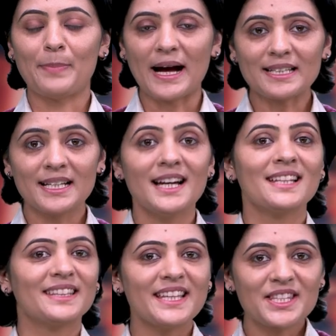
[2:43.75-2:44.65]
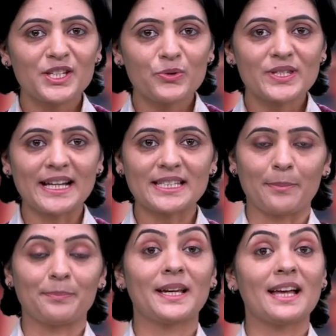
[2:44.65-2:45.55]
but this new
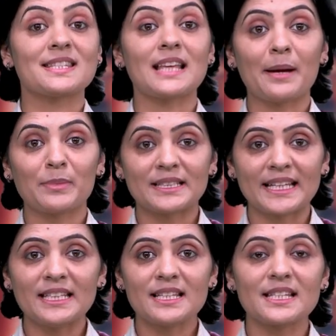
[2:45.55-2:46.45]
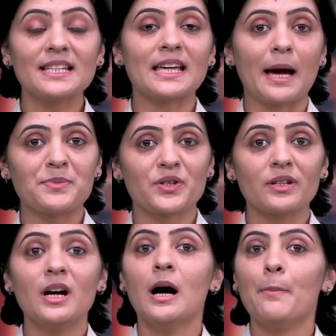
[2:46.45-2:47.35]
setup can simultaneously capture